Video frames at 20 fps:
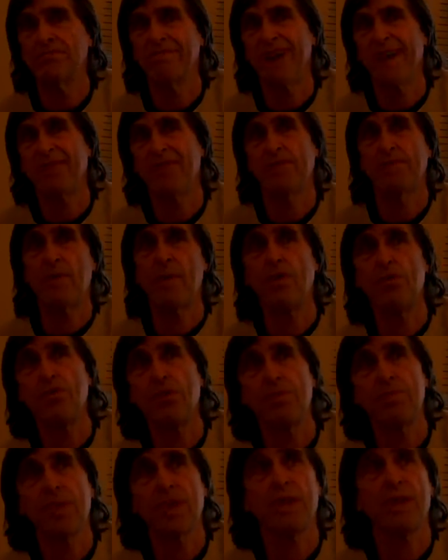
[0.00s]
I suppose
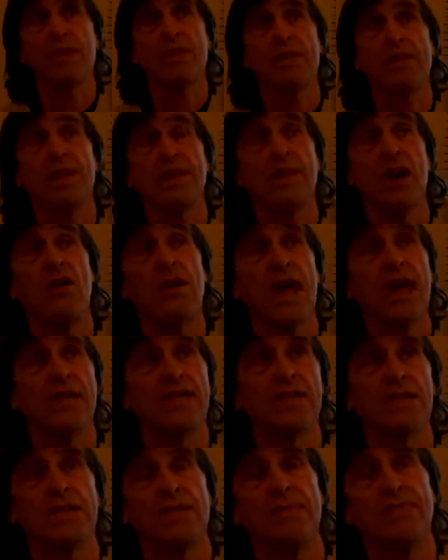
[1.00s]
it's because they don't
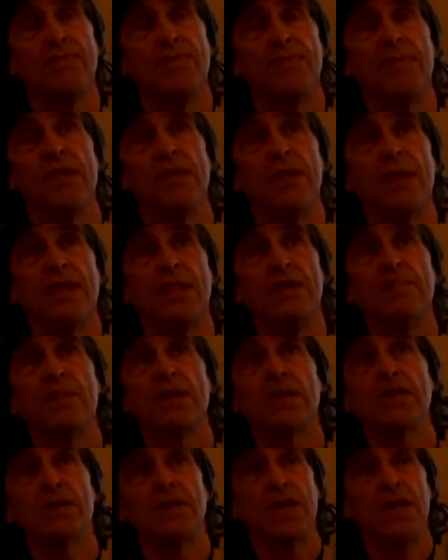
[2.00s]
actually, in the
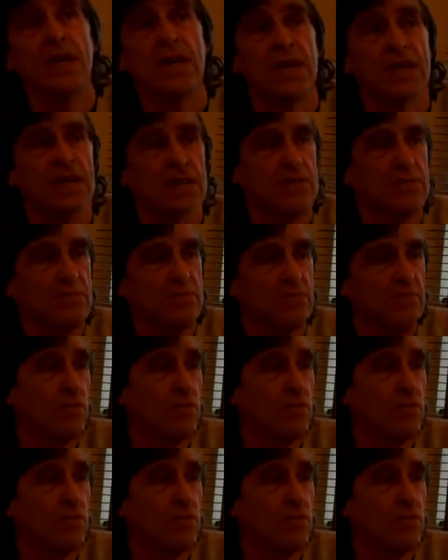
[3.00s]
martial arts,